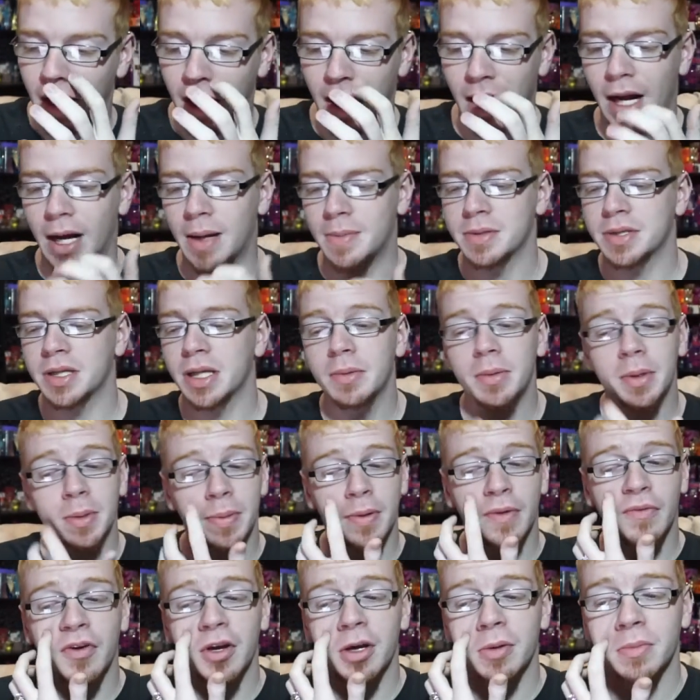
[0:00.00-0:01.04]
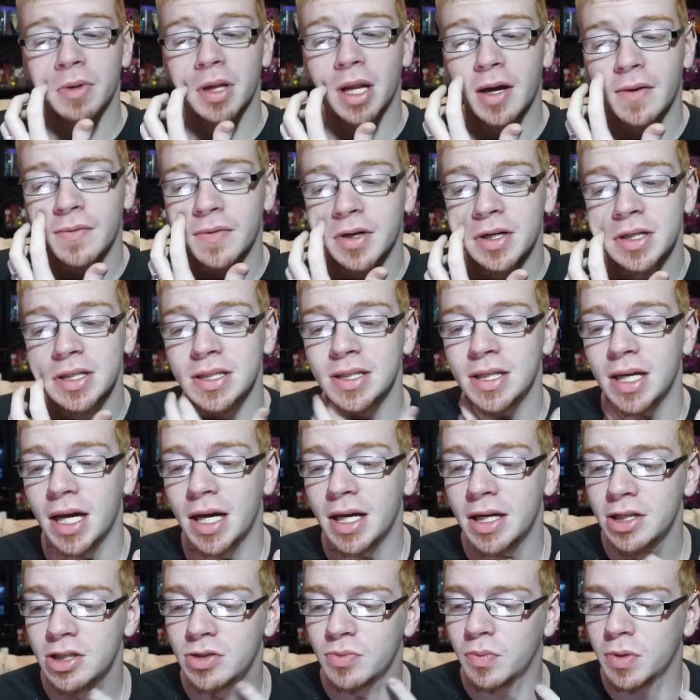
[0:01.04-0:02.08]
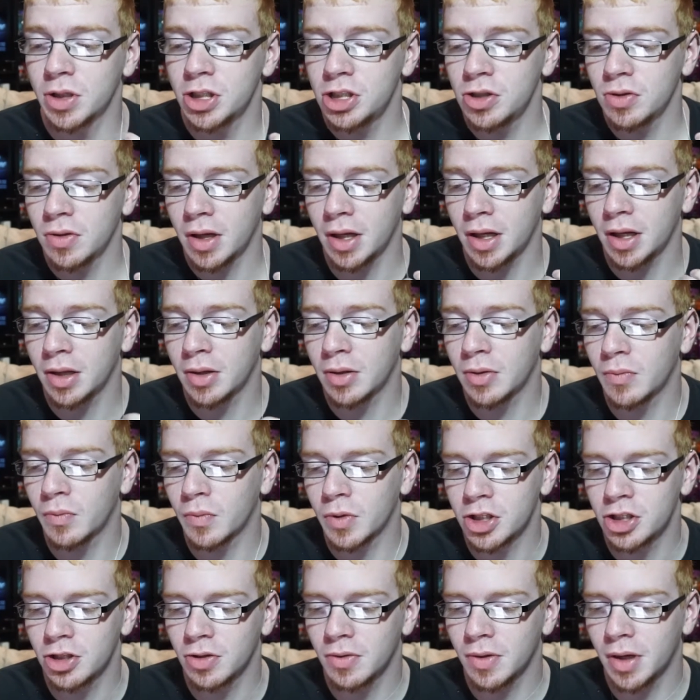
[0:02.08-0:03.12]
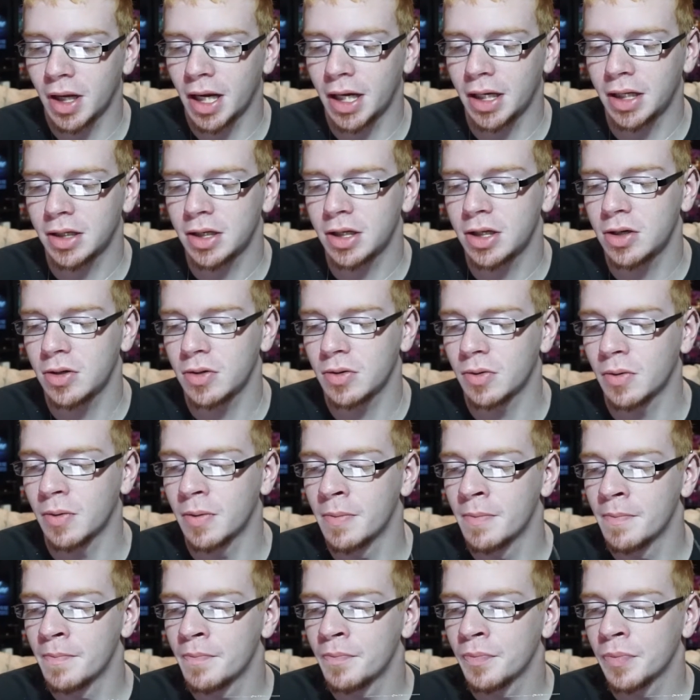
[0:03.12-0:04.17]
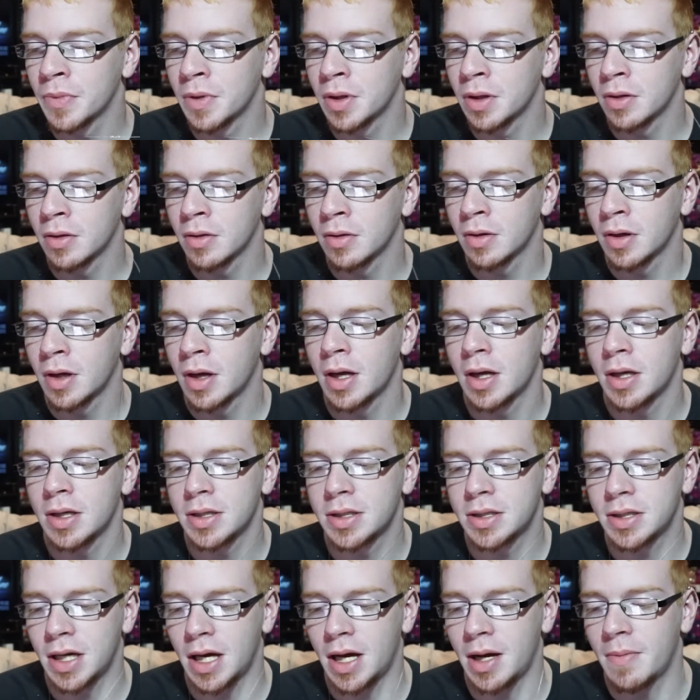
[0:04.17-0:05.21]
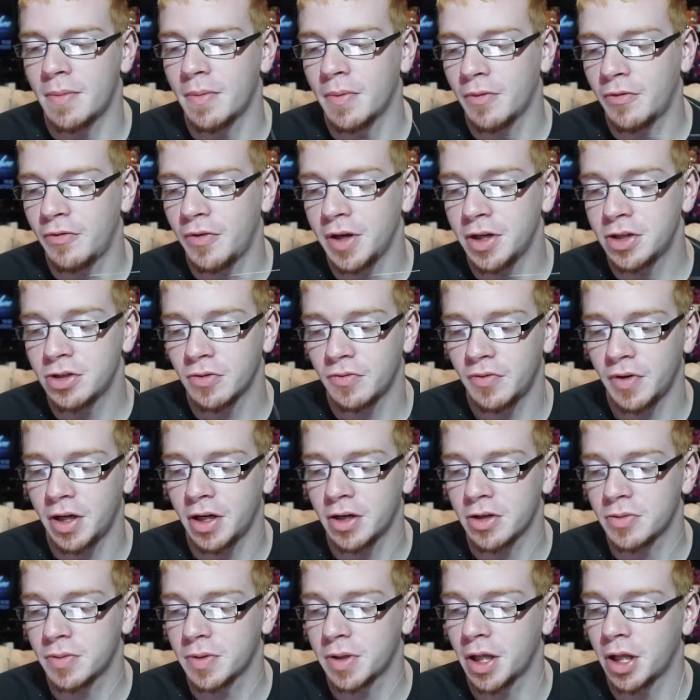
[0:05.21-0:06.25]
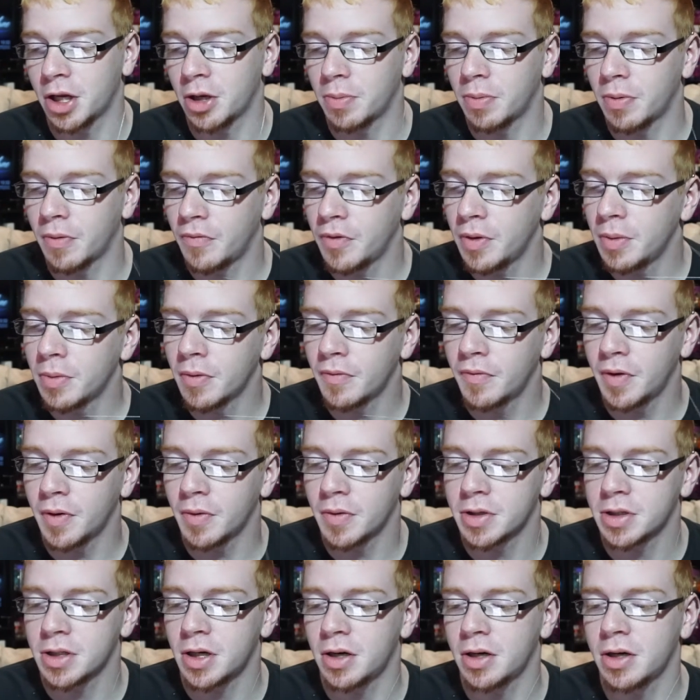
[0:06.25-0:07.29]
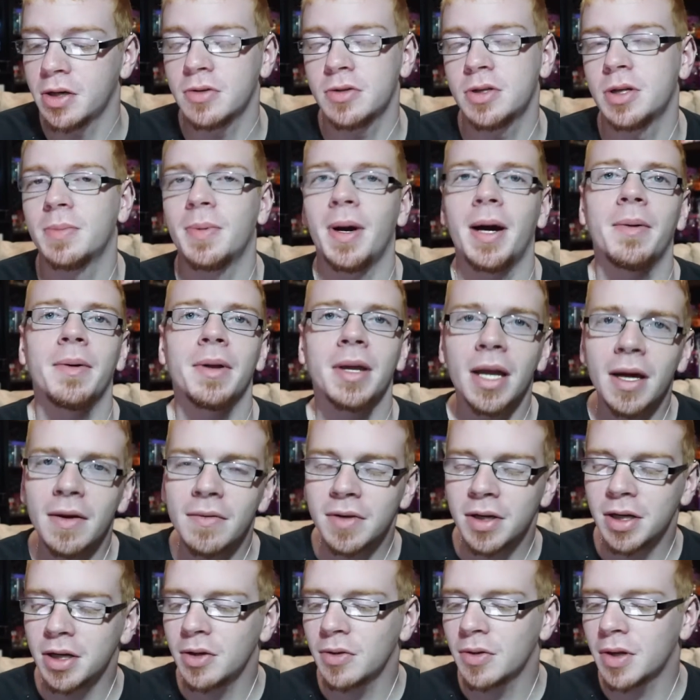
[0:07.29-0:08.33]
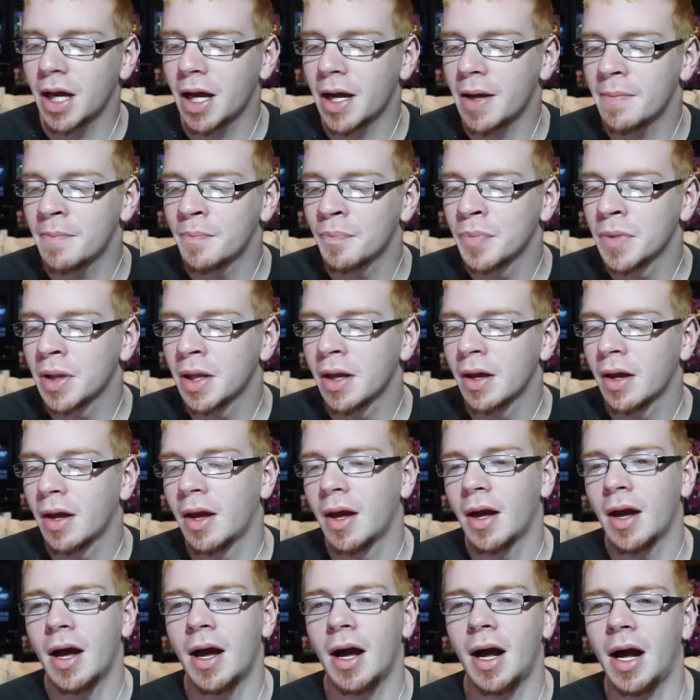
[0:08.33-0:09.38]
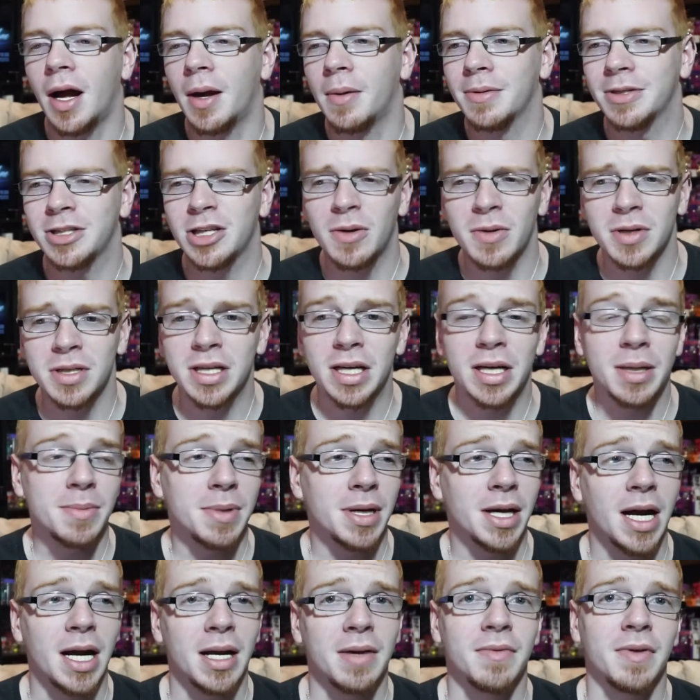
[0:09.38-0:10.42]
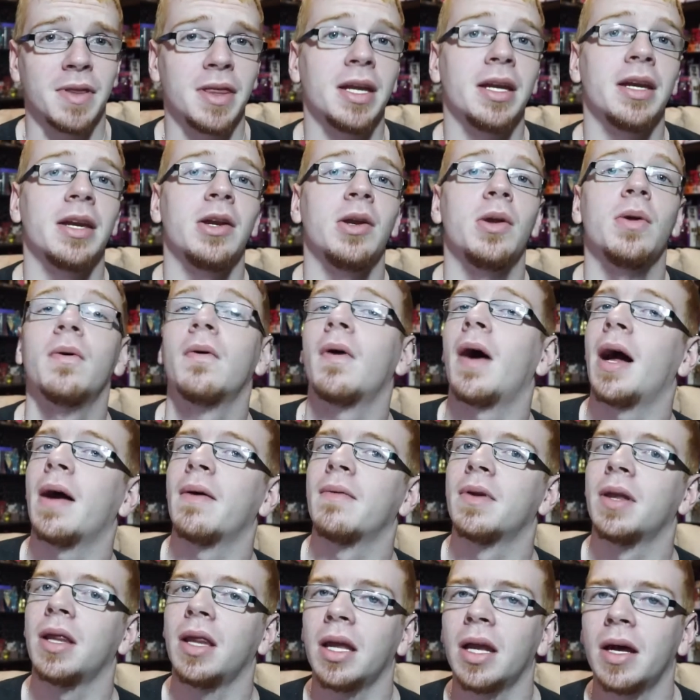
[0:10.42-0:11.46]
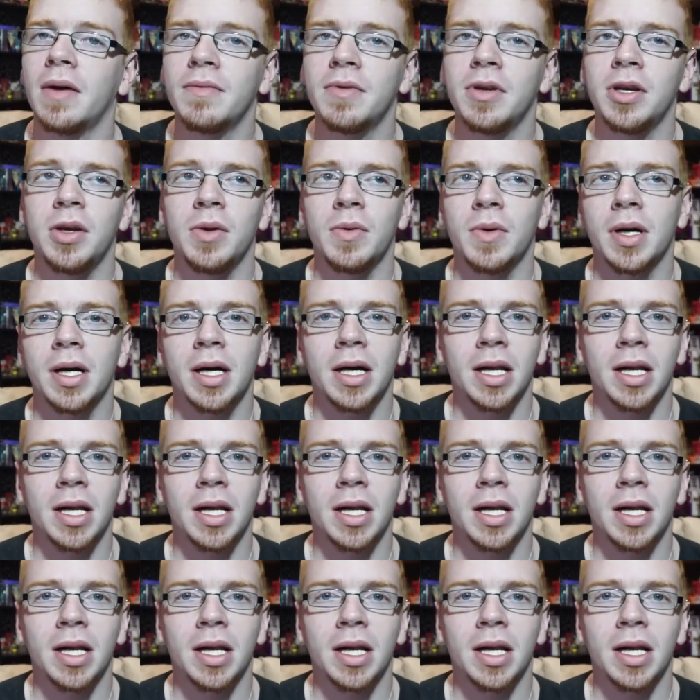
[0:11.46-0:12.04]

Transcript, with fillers: um, celebrity perfume lover says, "Would you would you like to do some feature videos with other perfume reviewers on YouTube? I would love to do that. Um, it's always kind of been kind of a thing to do. I would love to do a